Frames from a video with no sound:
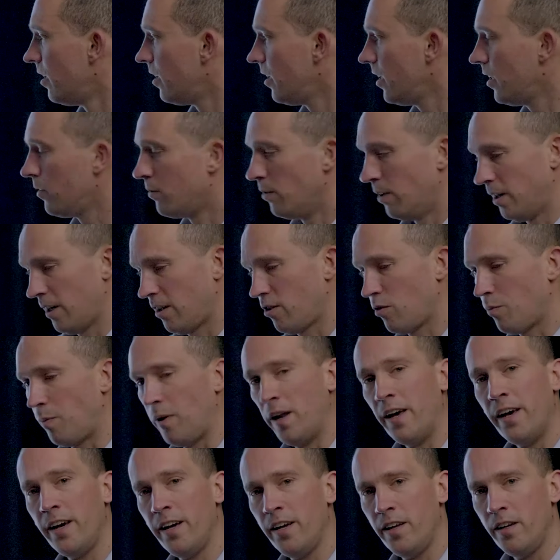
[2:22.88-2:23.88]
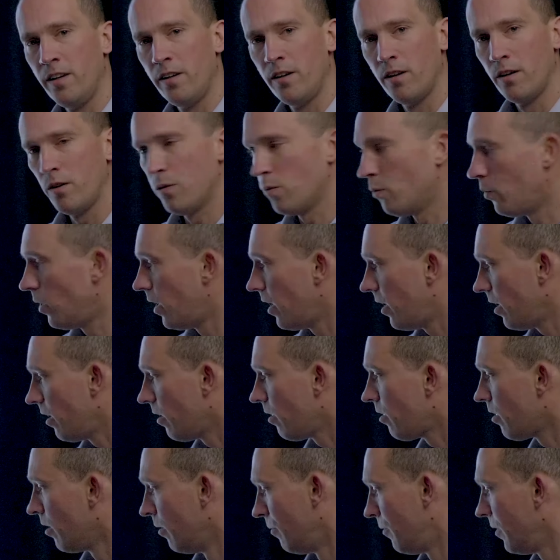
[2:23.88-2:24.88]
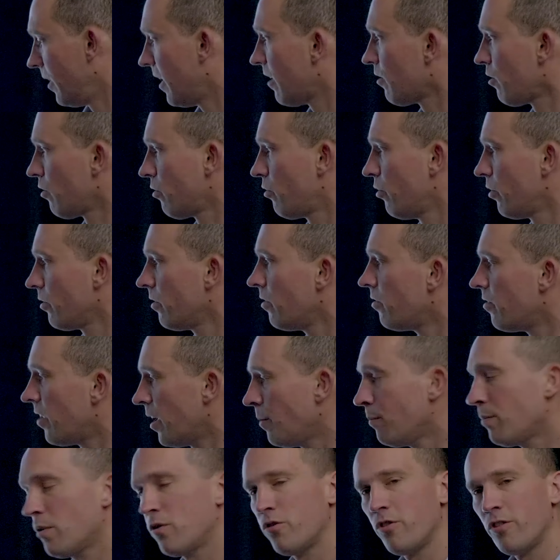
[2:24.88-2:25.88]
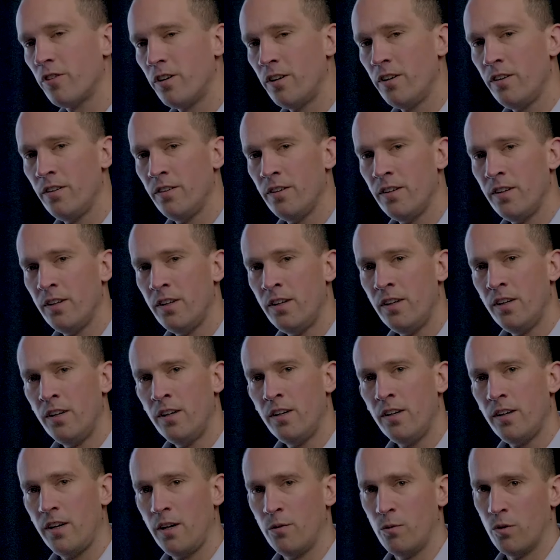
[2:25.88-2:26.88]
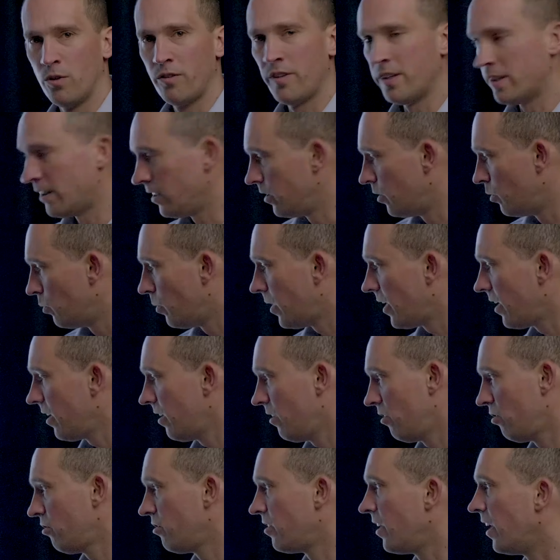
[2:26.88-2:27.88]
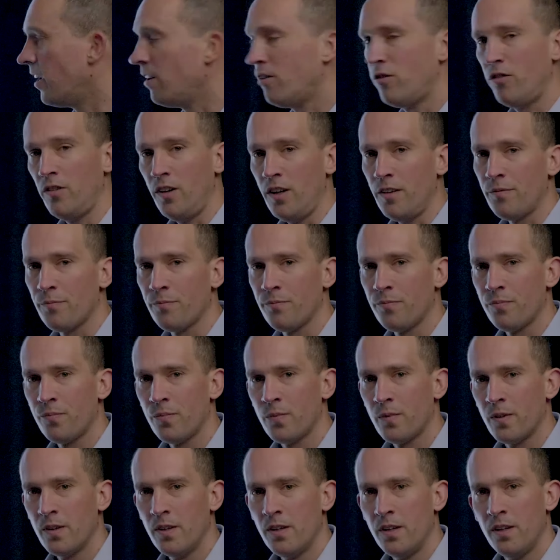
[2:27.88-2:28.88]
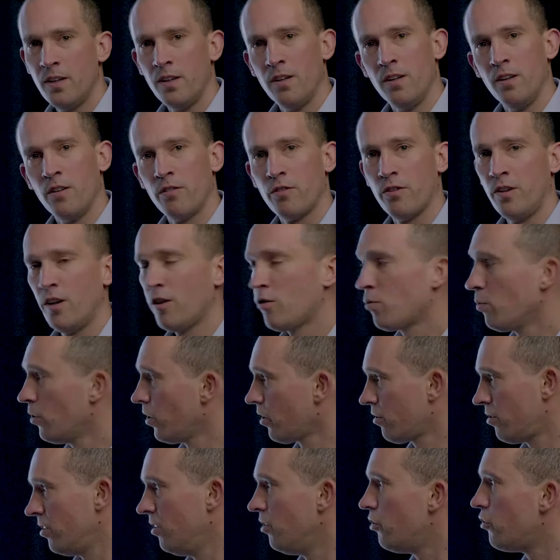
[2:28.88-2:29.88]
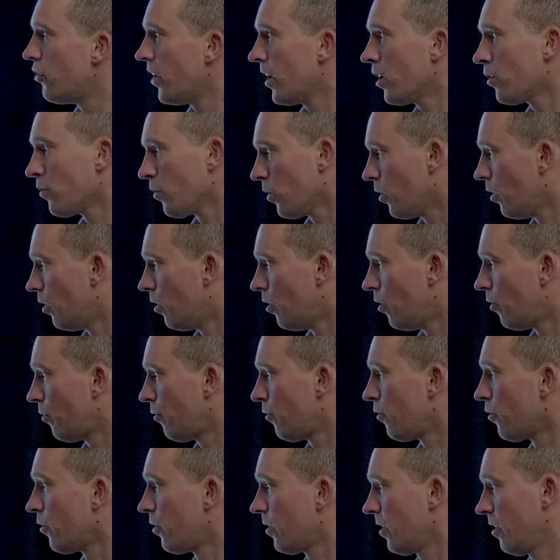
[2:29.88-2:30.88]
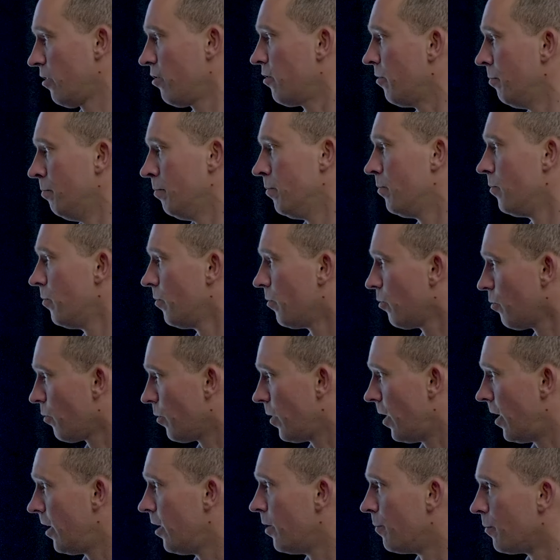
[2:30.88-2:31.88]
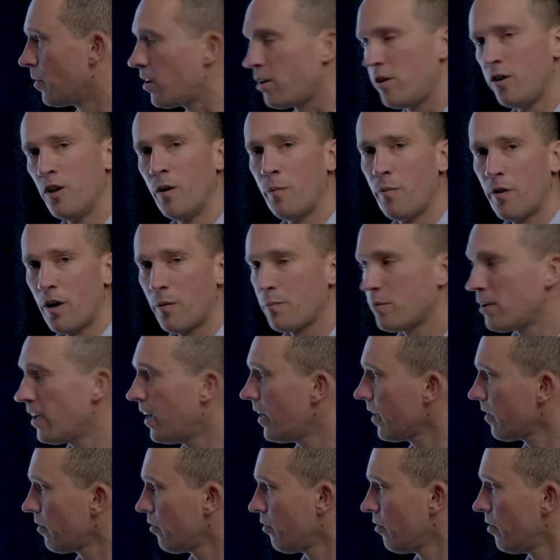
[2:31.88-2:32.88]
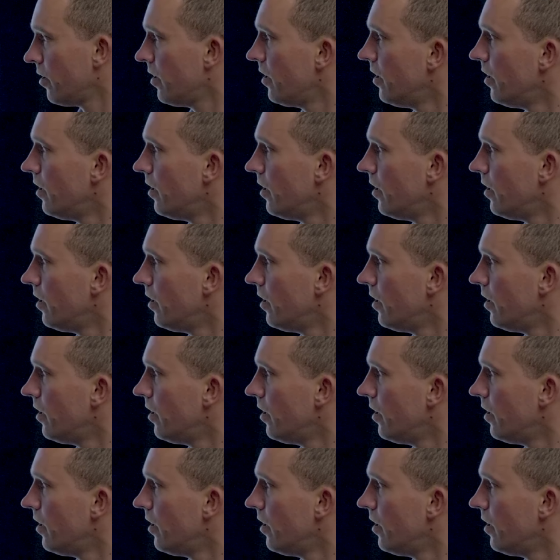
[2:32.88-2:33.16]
It will explain why something has a certain temperature and will tell you why it is changing. So this works in general for this random cube object,